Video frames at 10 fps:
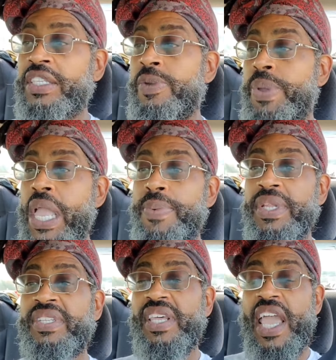to be
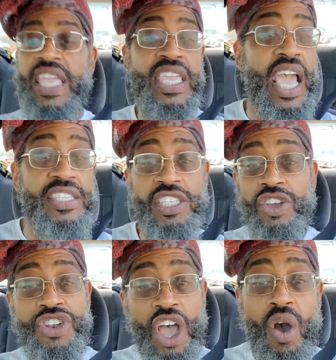able to say
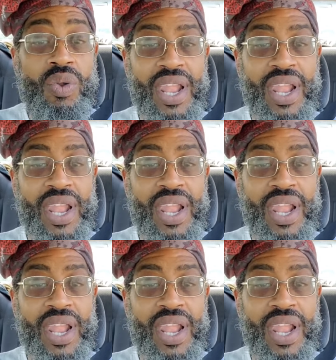yes or no